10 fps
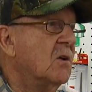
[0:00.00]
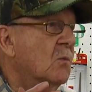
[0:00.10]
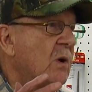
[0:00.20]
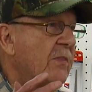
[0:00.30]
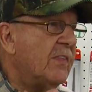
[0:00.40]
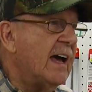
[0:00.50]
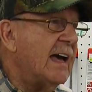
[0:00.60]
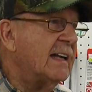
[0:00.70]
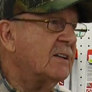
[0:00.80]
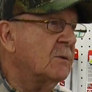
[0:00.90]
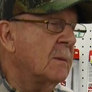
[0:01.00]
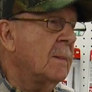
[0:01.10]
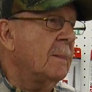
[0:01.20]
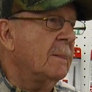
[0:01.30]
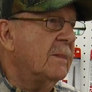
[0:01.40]
With that,
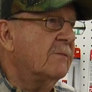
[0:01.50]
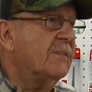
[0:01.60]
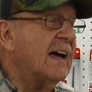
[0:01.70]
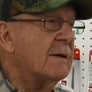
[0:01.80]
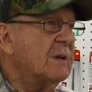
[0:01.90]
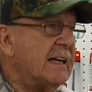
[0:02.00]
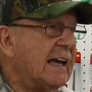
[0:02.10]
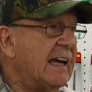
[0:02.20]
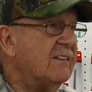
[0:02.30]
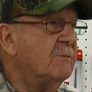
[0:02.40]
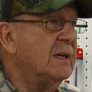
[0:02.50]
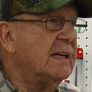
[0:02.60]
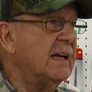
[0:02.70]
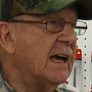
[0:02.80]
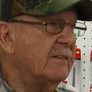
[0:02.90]
the family gave
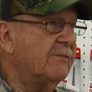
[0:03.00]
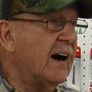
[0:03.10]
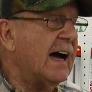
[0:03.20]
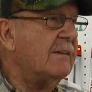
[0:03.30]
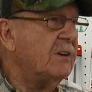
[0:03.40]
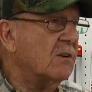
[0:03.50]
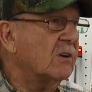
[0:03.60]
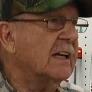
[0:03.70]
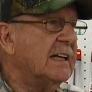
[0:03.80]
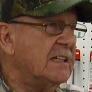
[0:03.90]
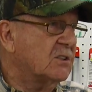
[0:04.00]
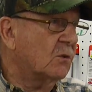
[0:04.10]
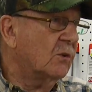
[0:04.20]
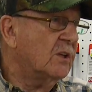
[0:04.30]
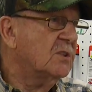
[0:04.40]
me a 5-year lease
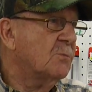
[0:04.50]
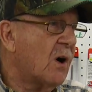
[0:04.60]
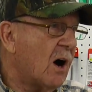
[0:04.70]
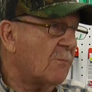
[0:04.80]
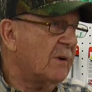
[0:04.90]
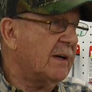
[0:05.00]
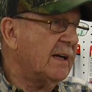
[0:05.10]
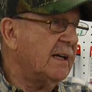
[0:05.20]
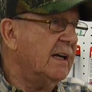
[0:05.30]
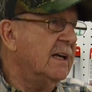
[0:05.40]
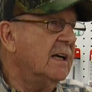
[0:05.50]
on this property.